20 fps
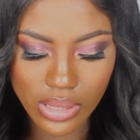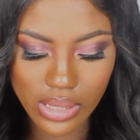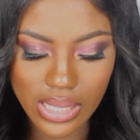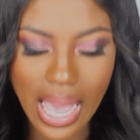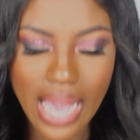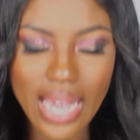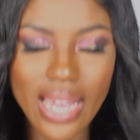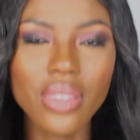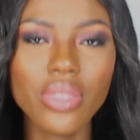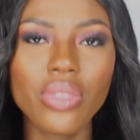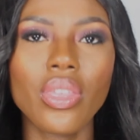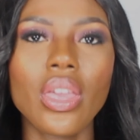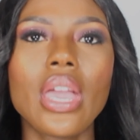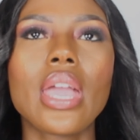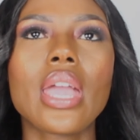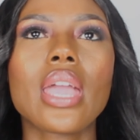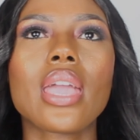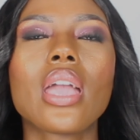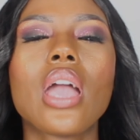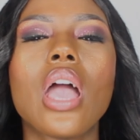Second
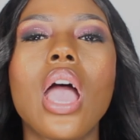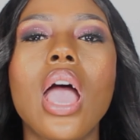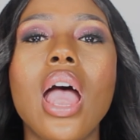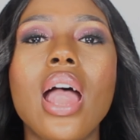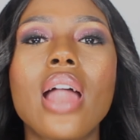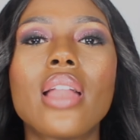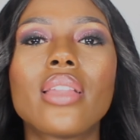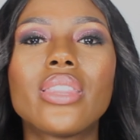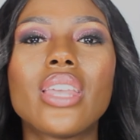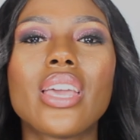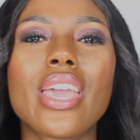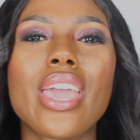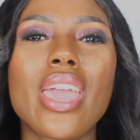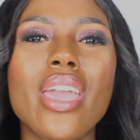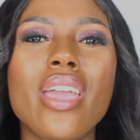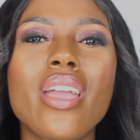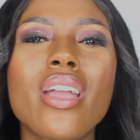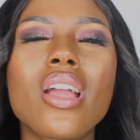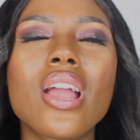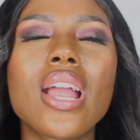thing, the
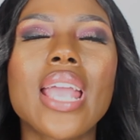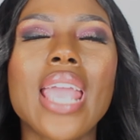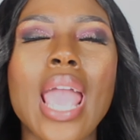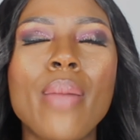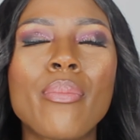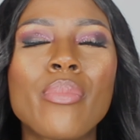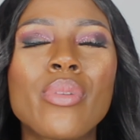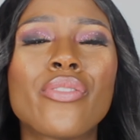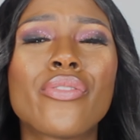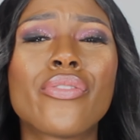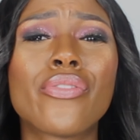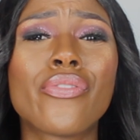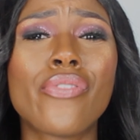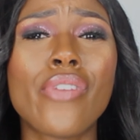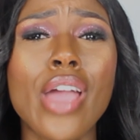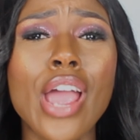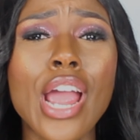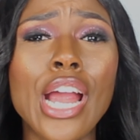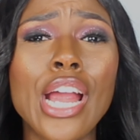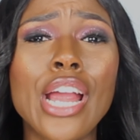hair can be
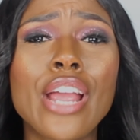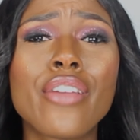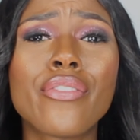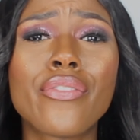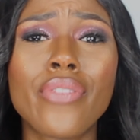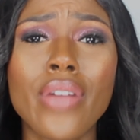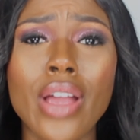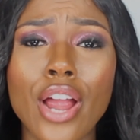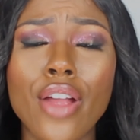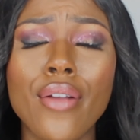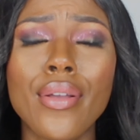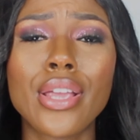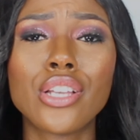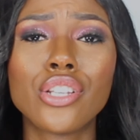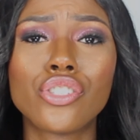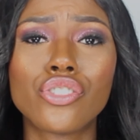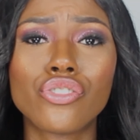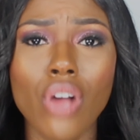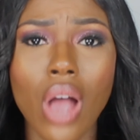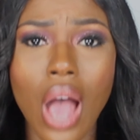
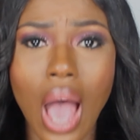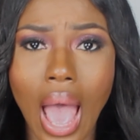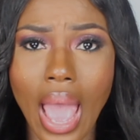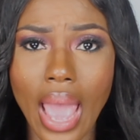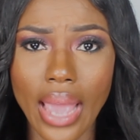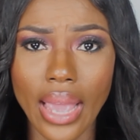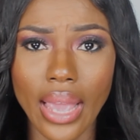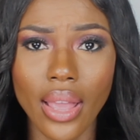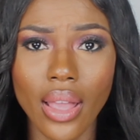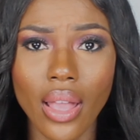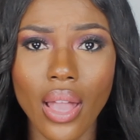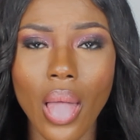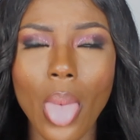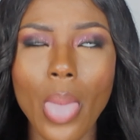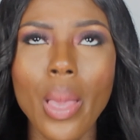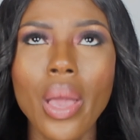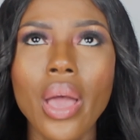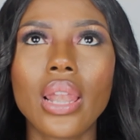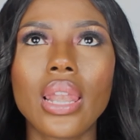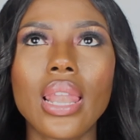very dry.
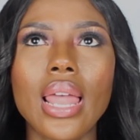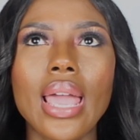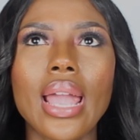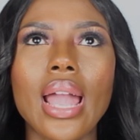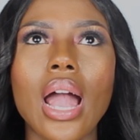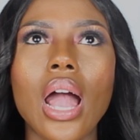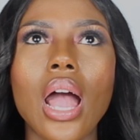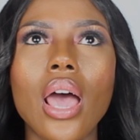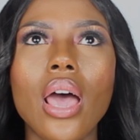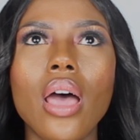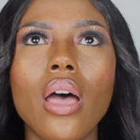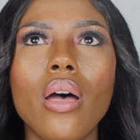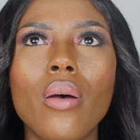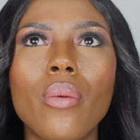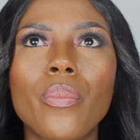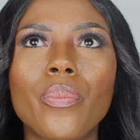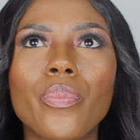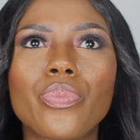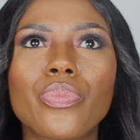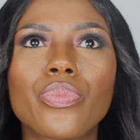Like
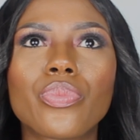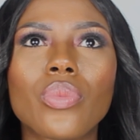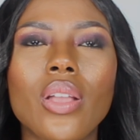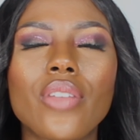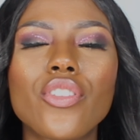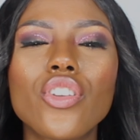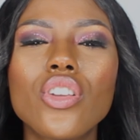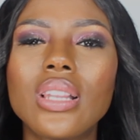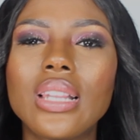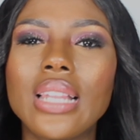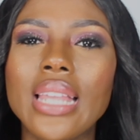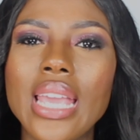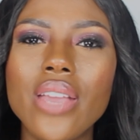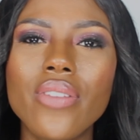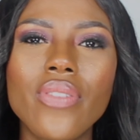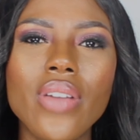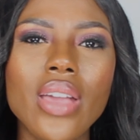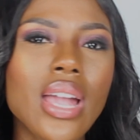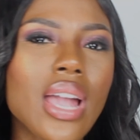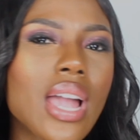you
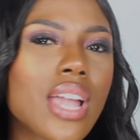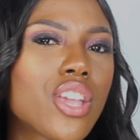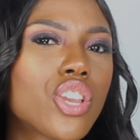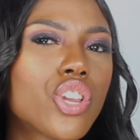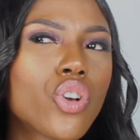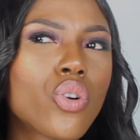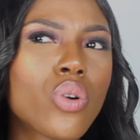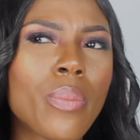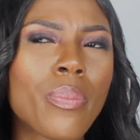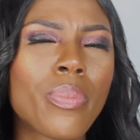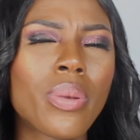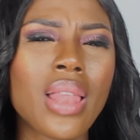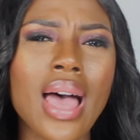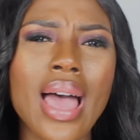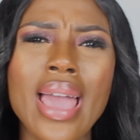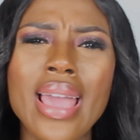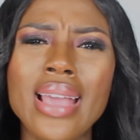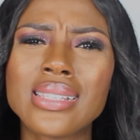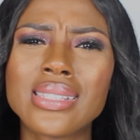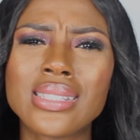leave it and you don't
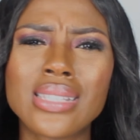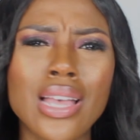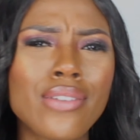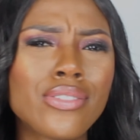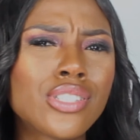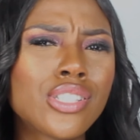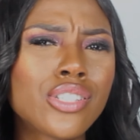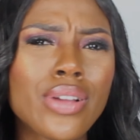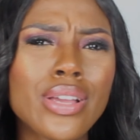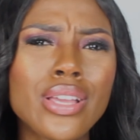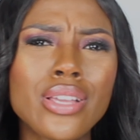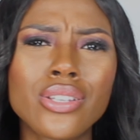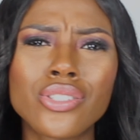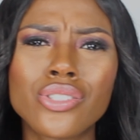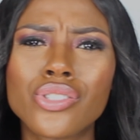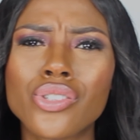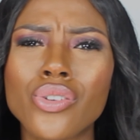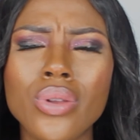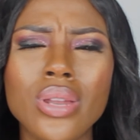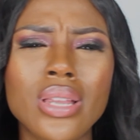apply stuff to
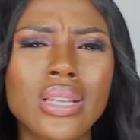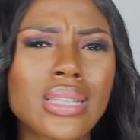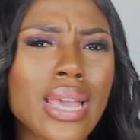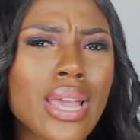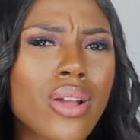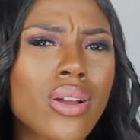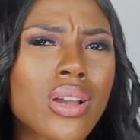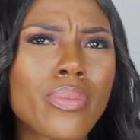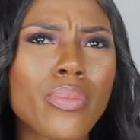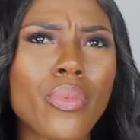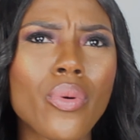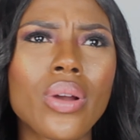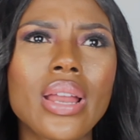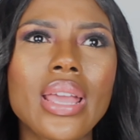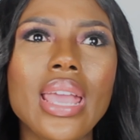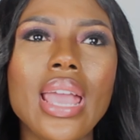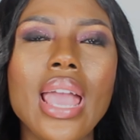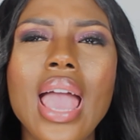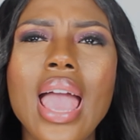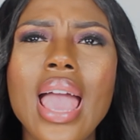it during the day or in the
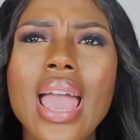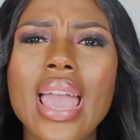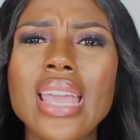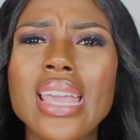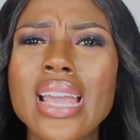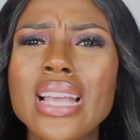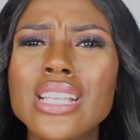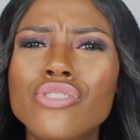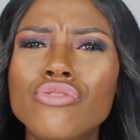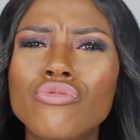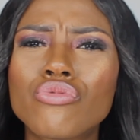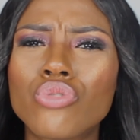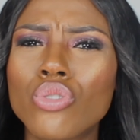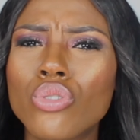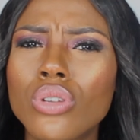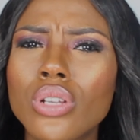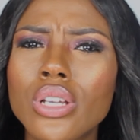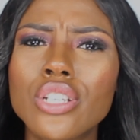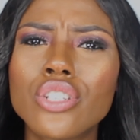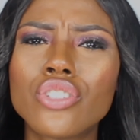morning, it gets
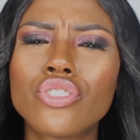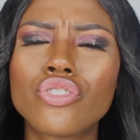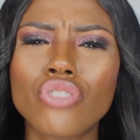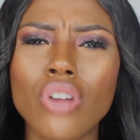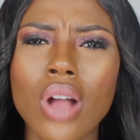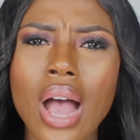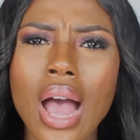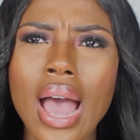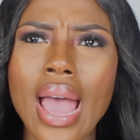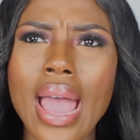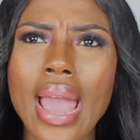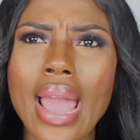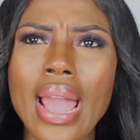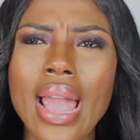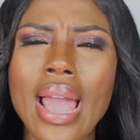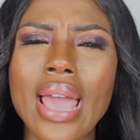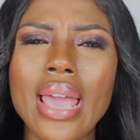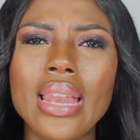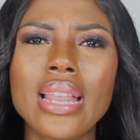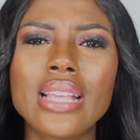really dry,
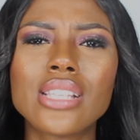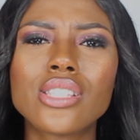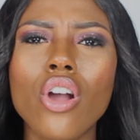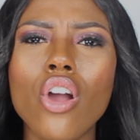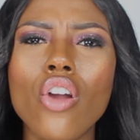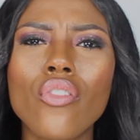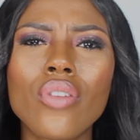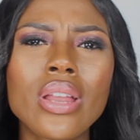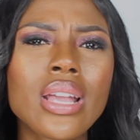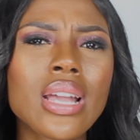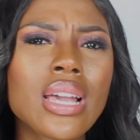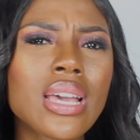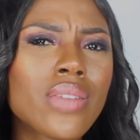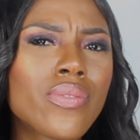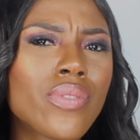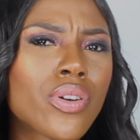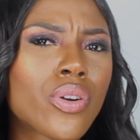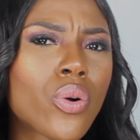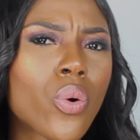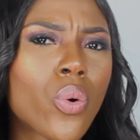and it's already
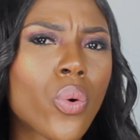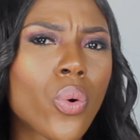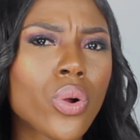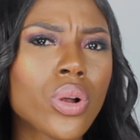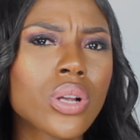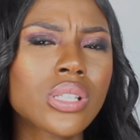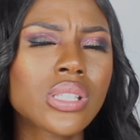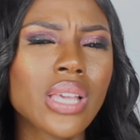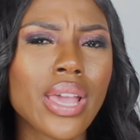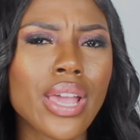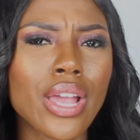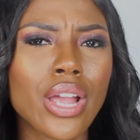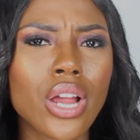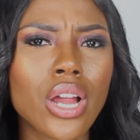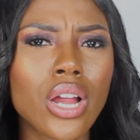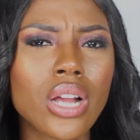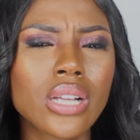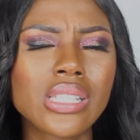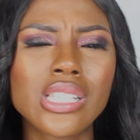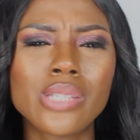kind of a coarse
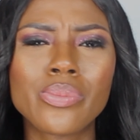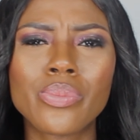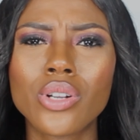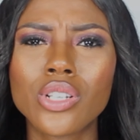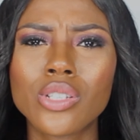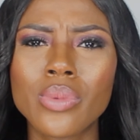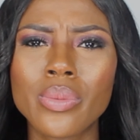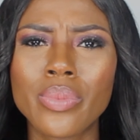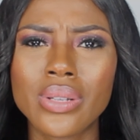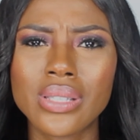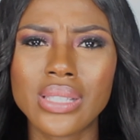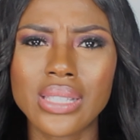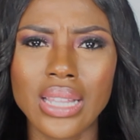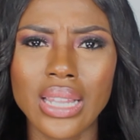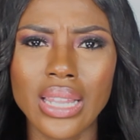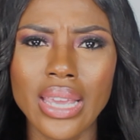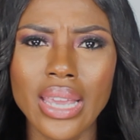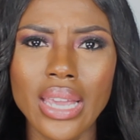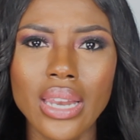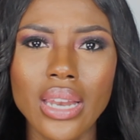hair because it's supposed to be
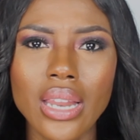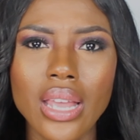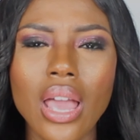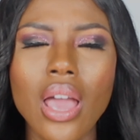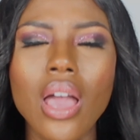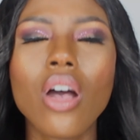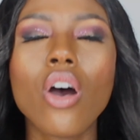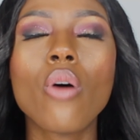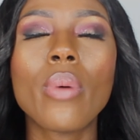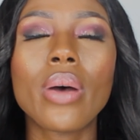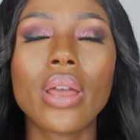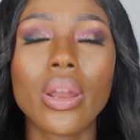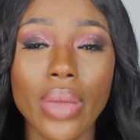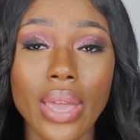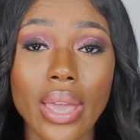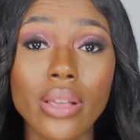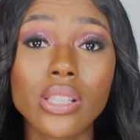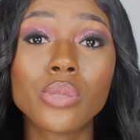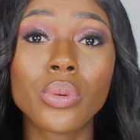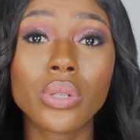Brazilian. Oh, by the
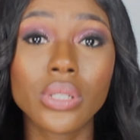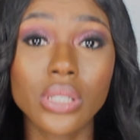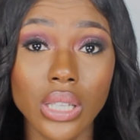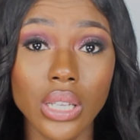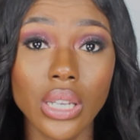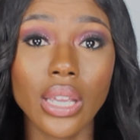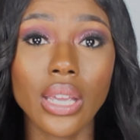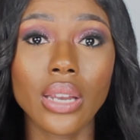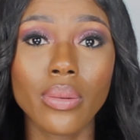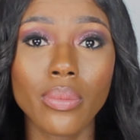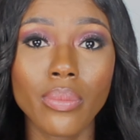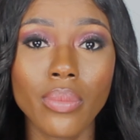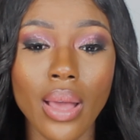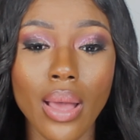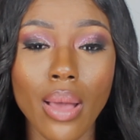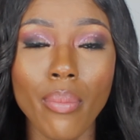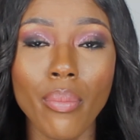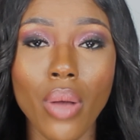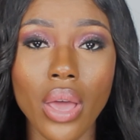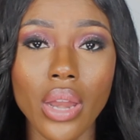way, it's Brazilian
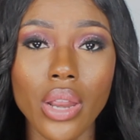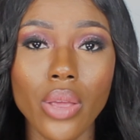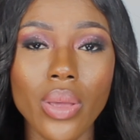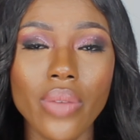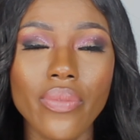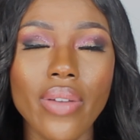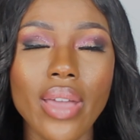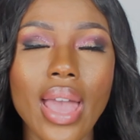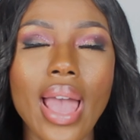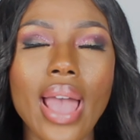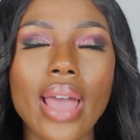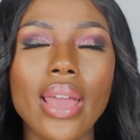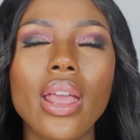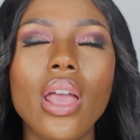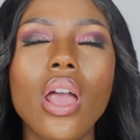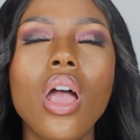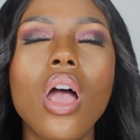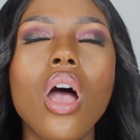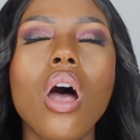body wave I had.